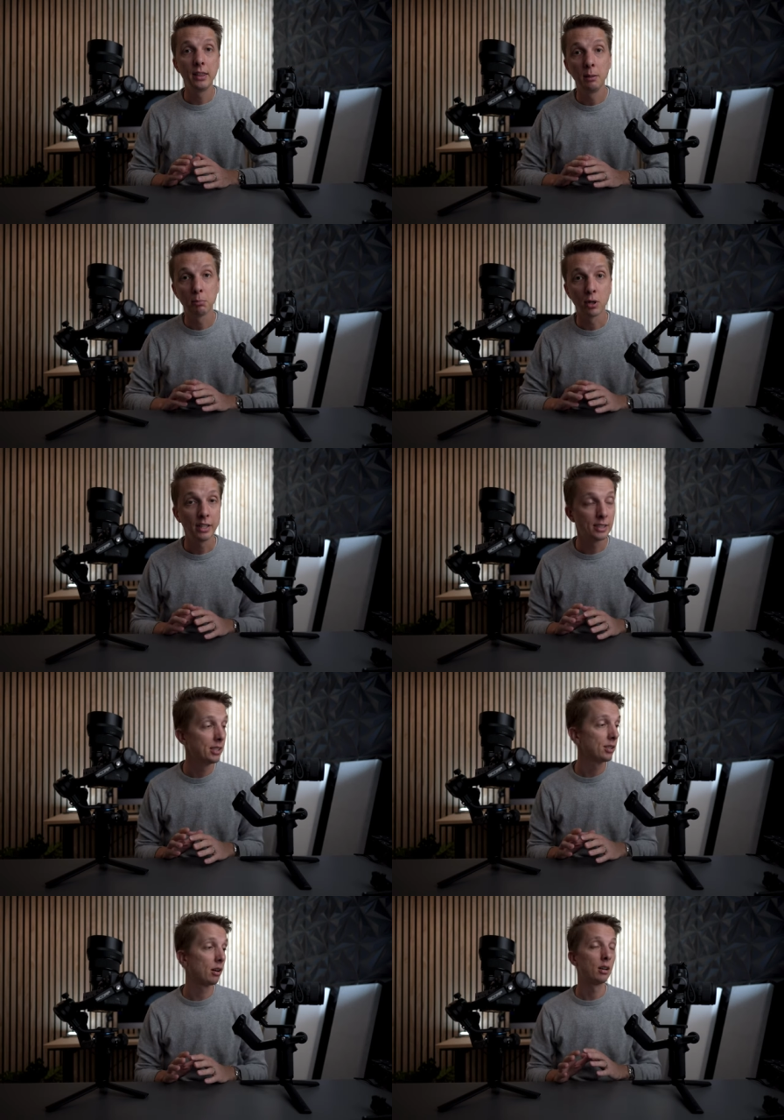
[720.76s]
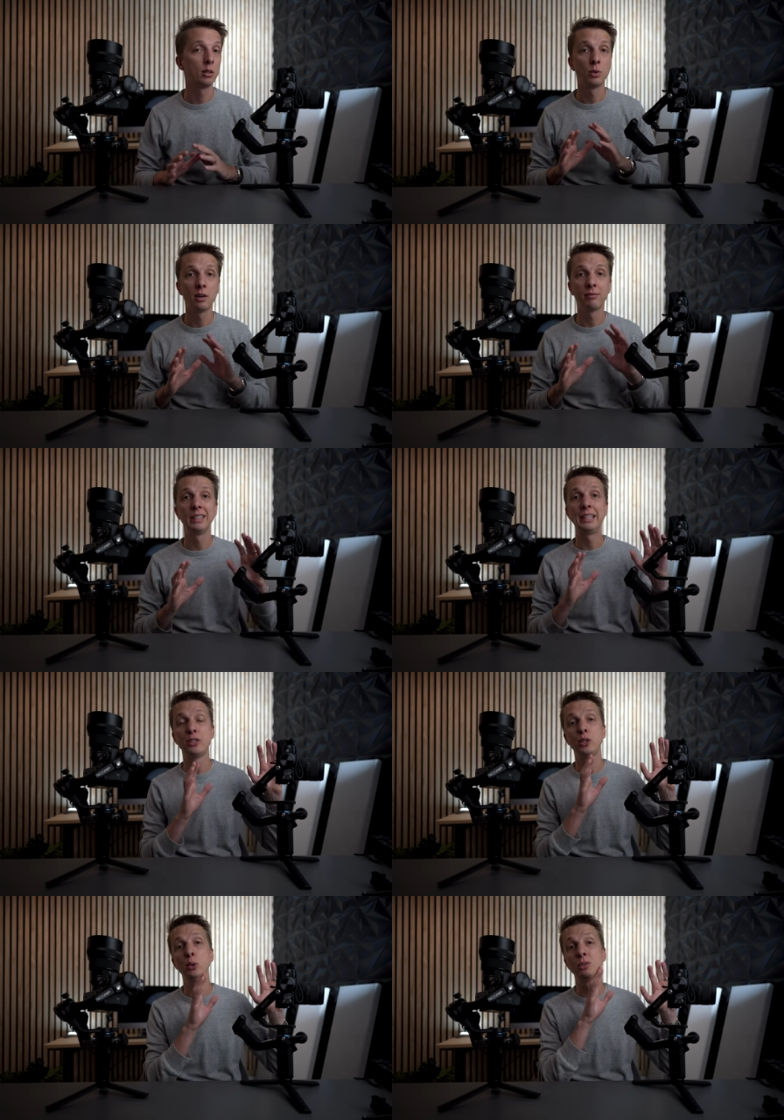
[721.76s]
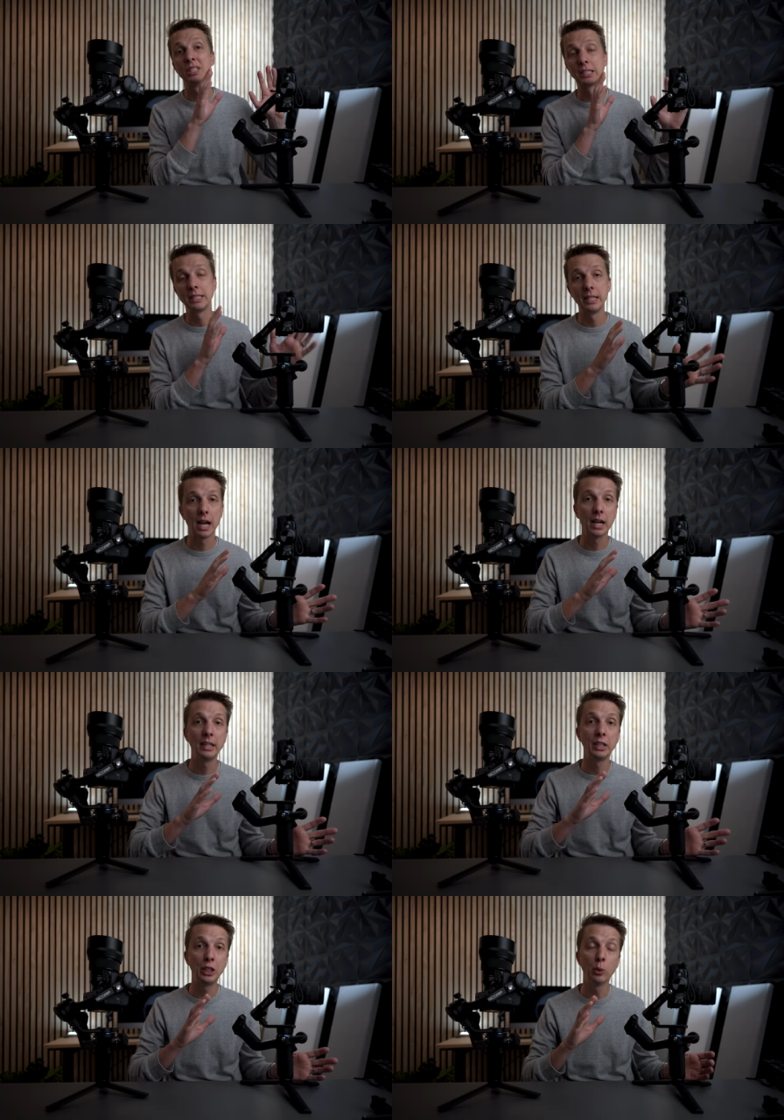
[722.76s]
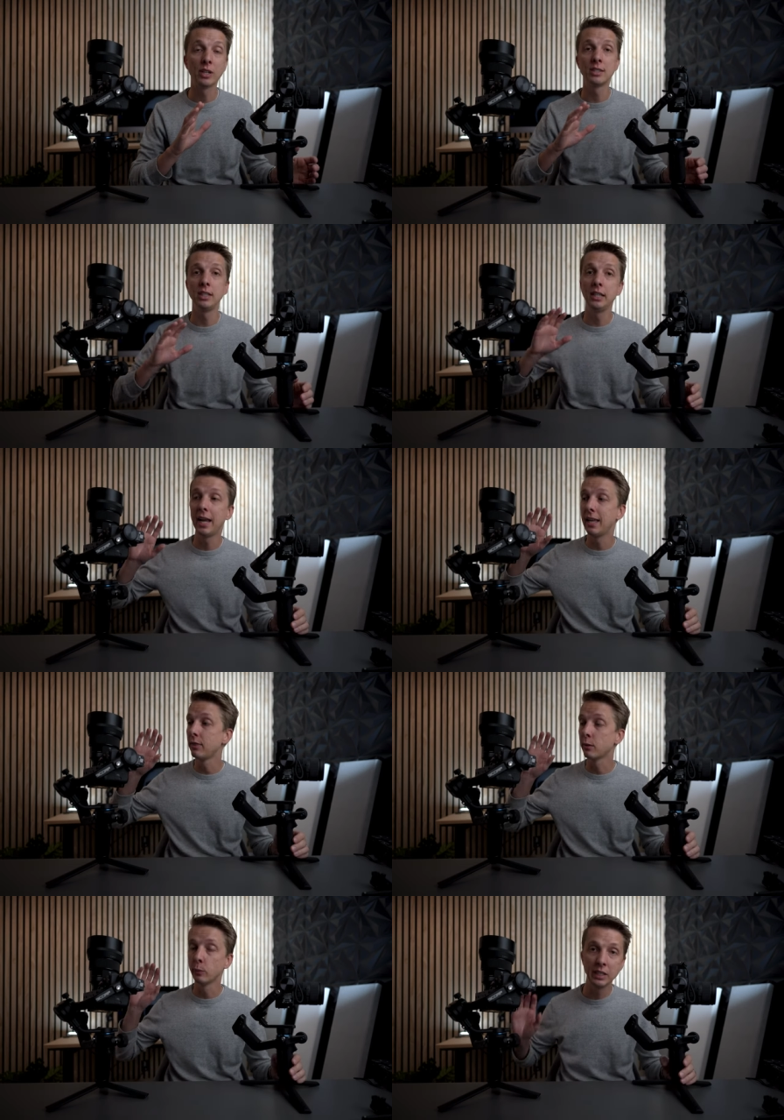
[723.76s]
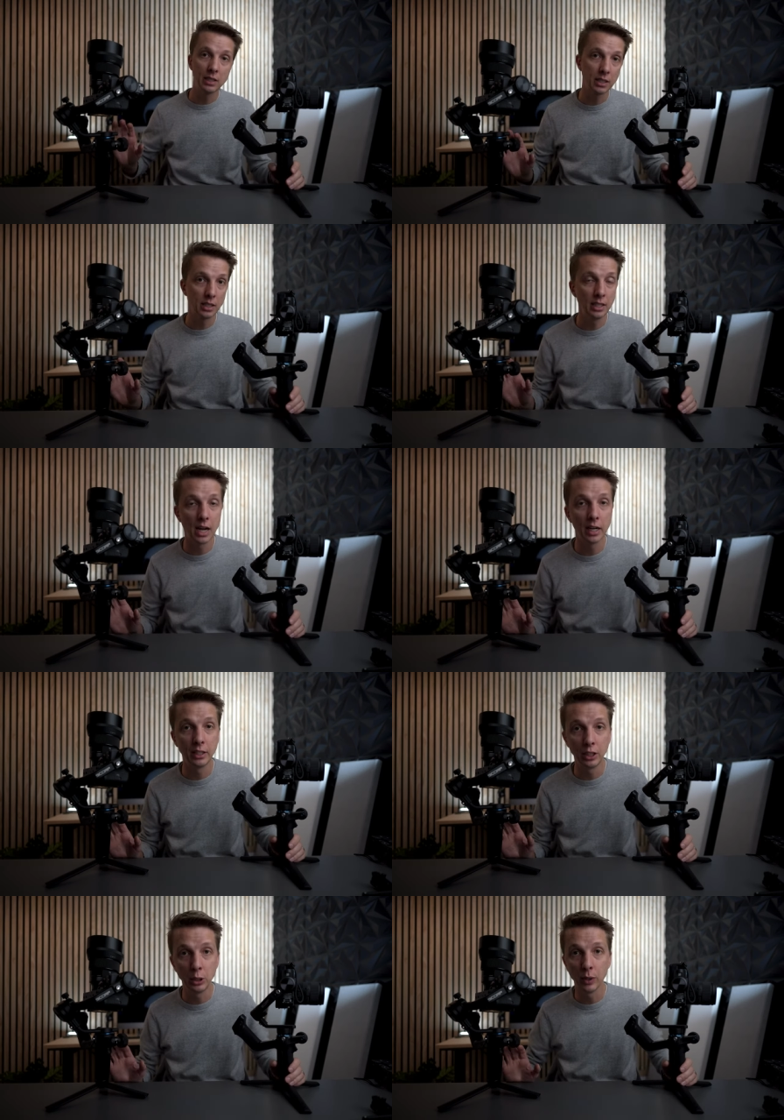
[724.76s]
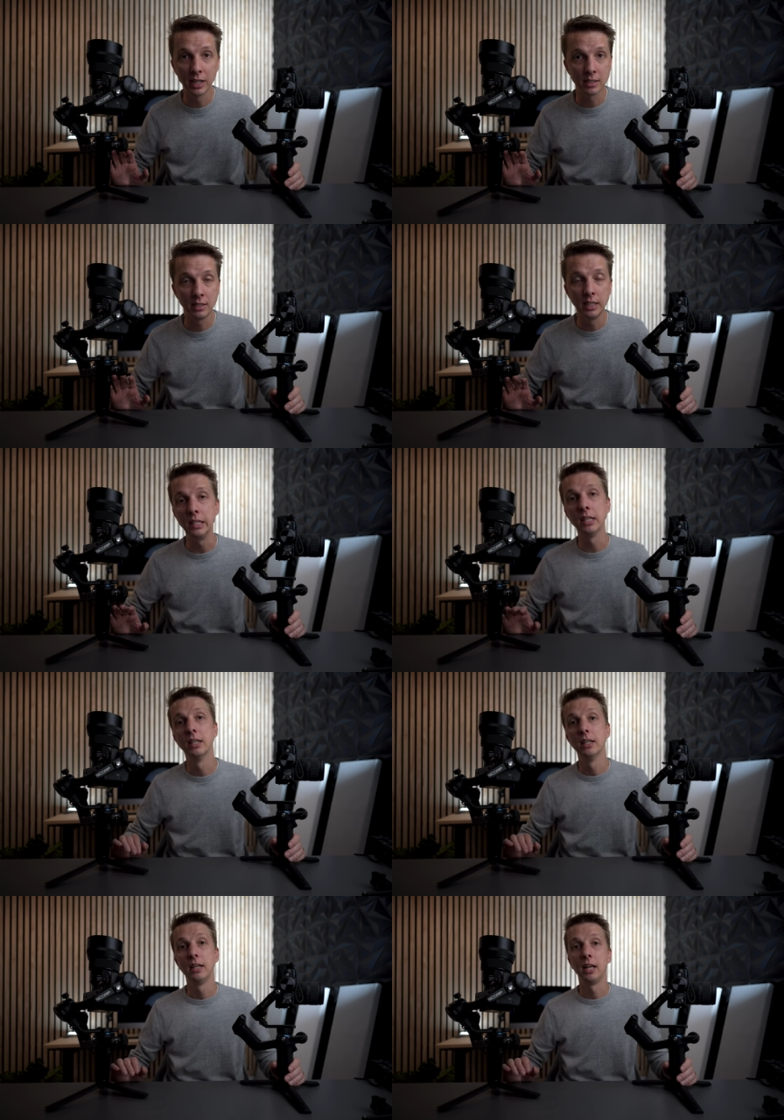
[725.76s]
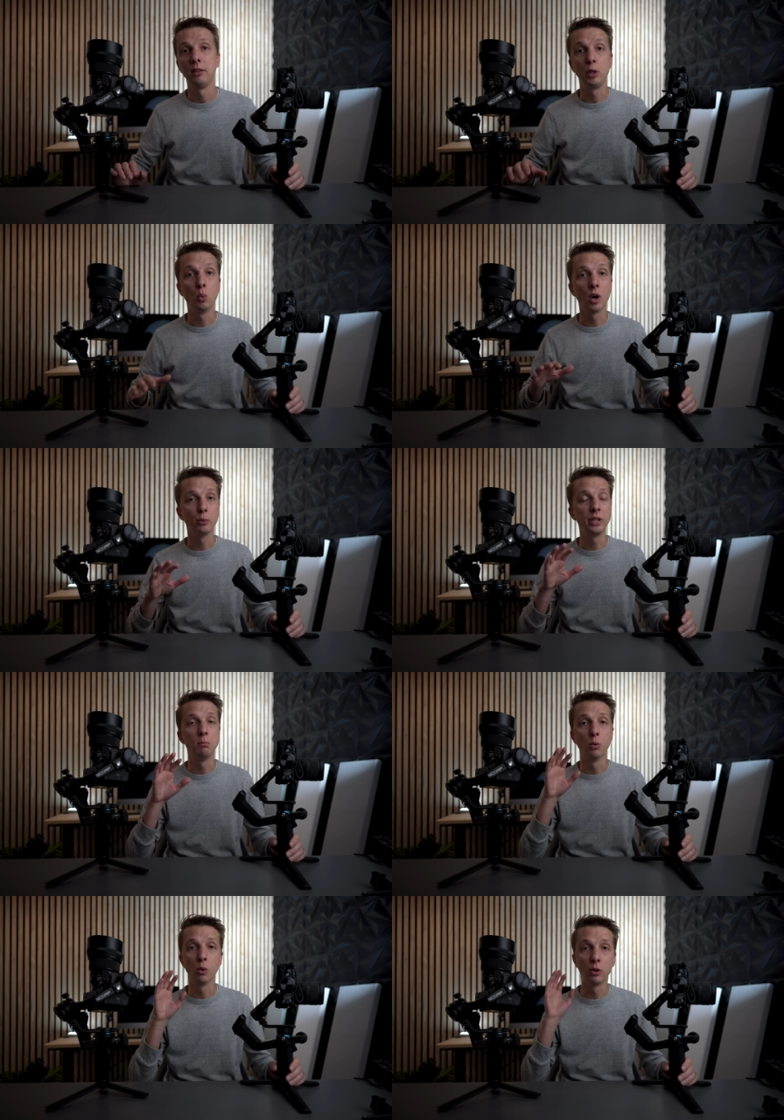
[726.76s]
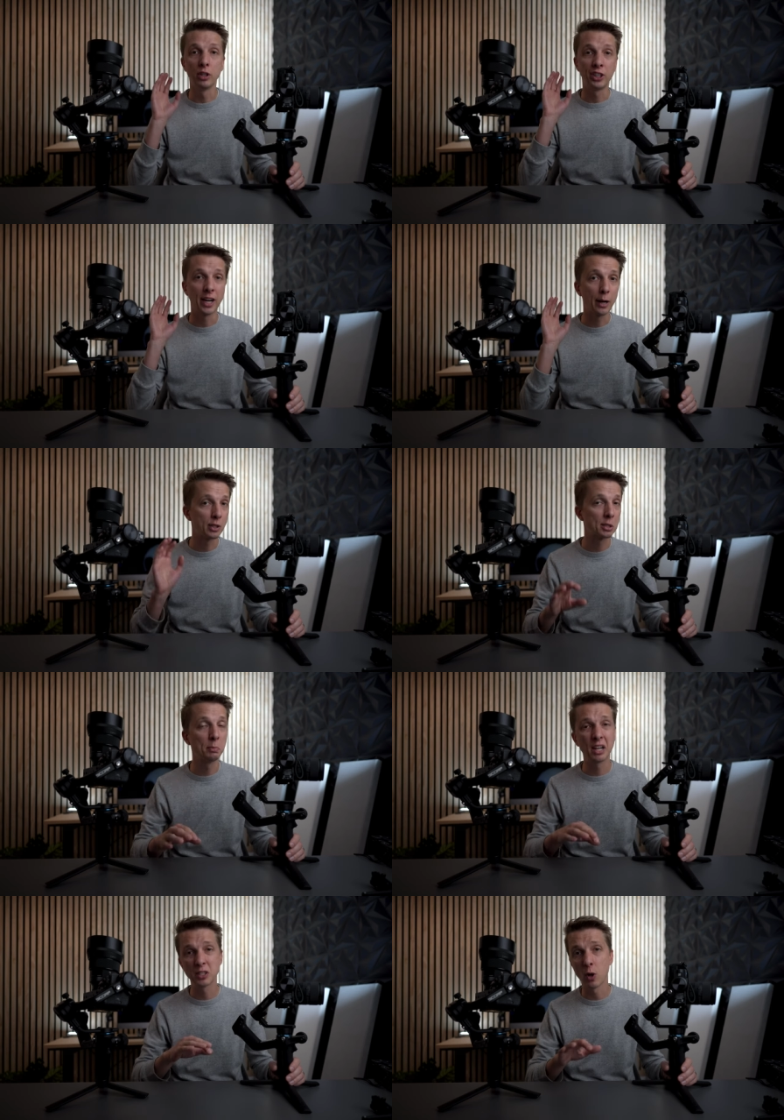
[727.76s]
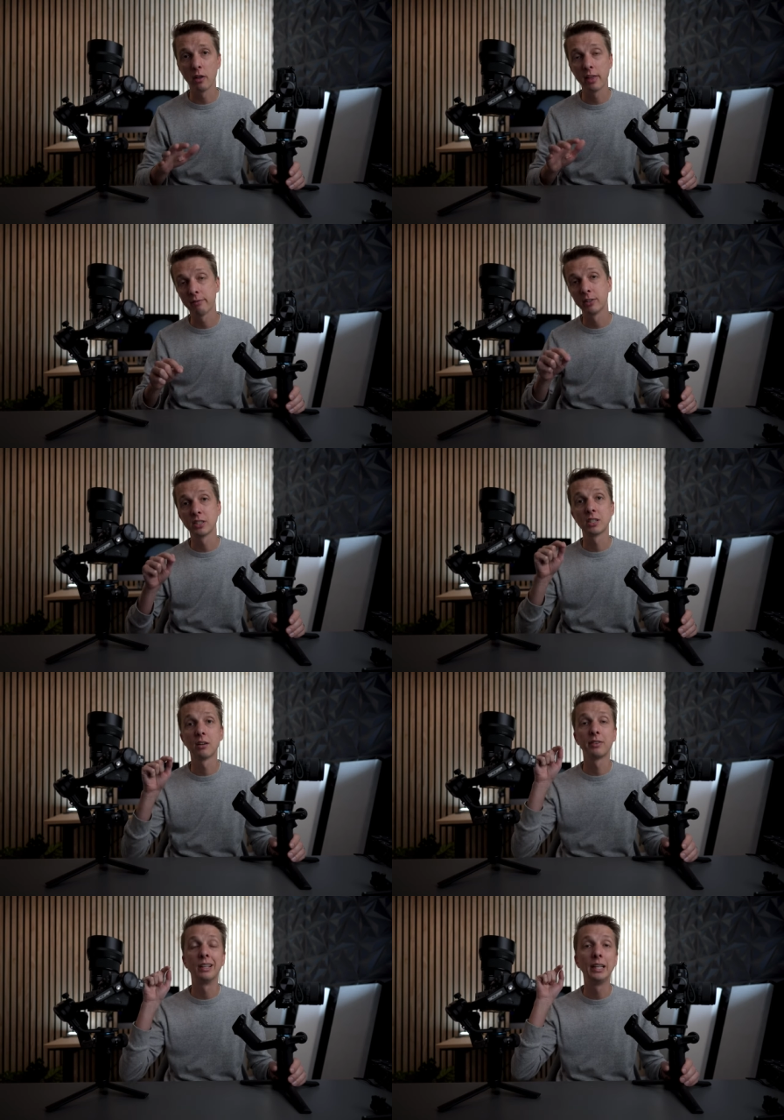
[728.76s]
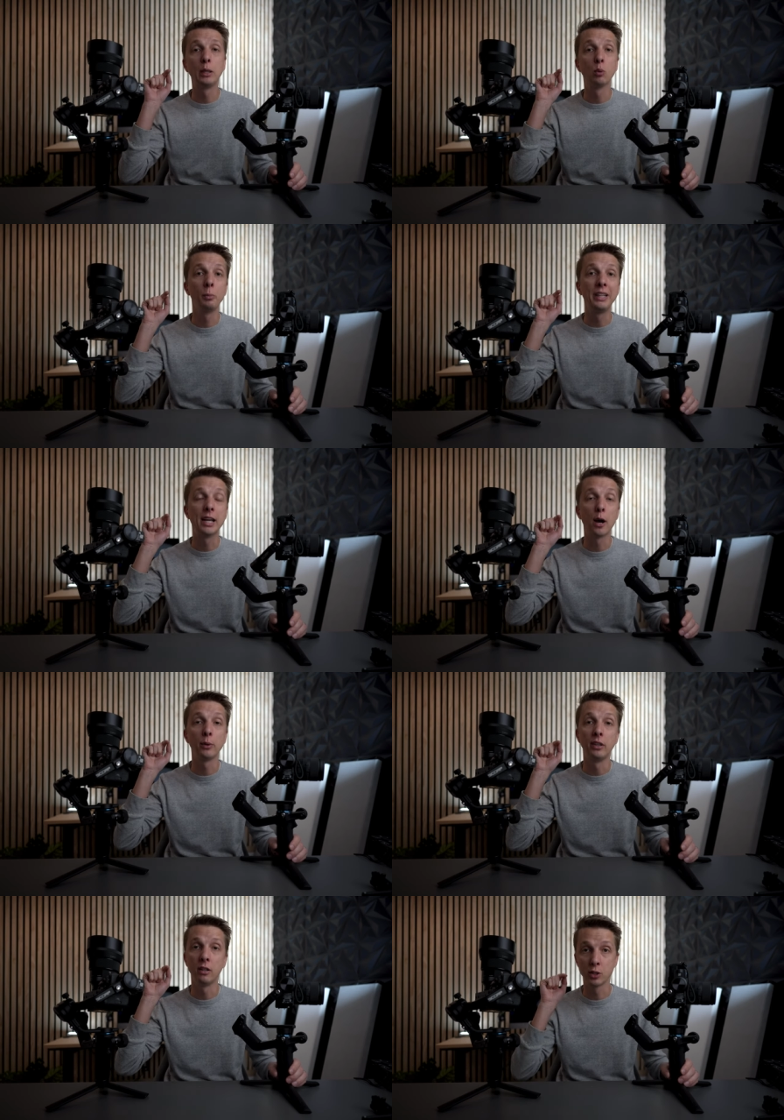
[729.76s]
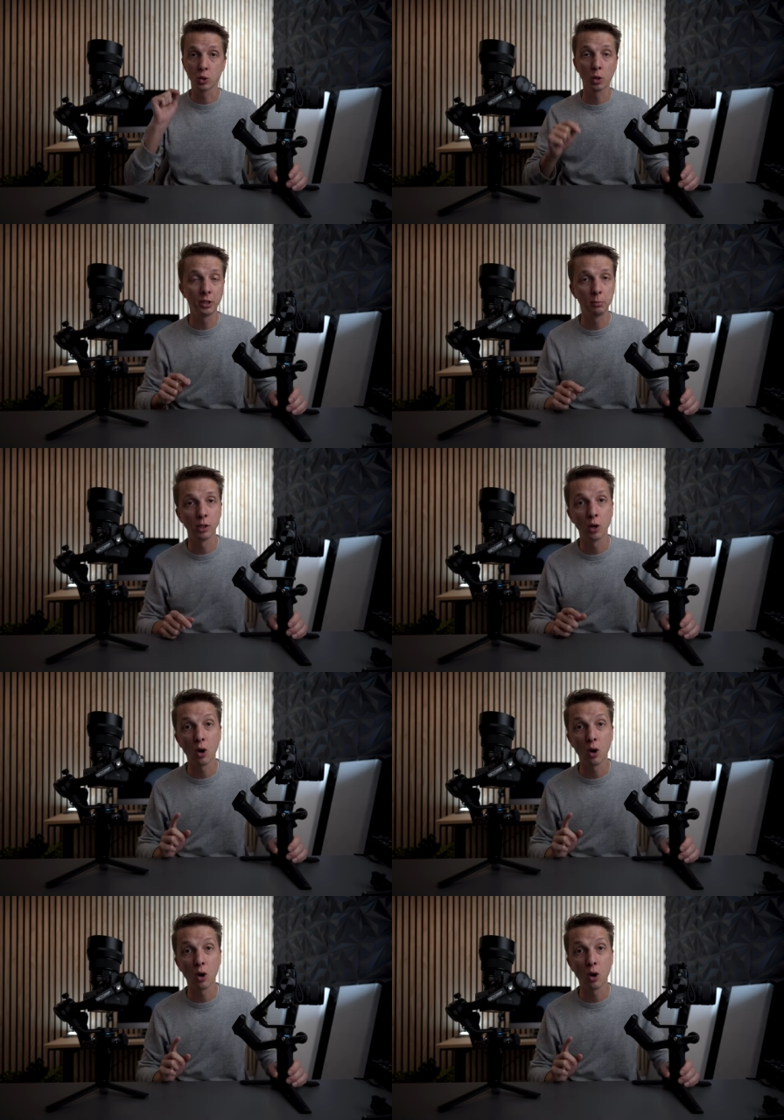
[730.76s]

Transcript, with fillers: The prices are roughly $269 USD and $369 USD. And if you want to read more, check out specs, all that fun stuff. The link will be down in the description below.